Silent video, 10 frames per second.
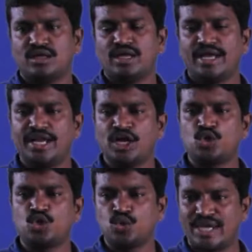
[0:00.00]

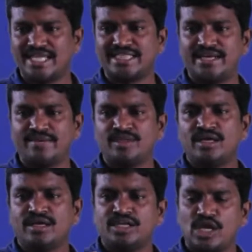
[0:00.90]
A0 to A3,
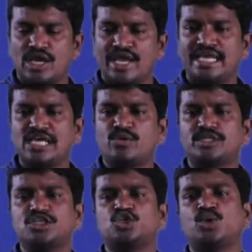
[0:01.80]
a
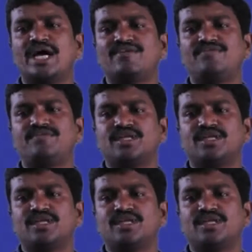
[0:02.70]
equation should have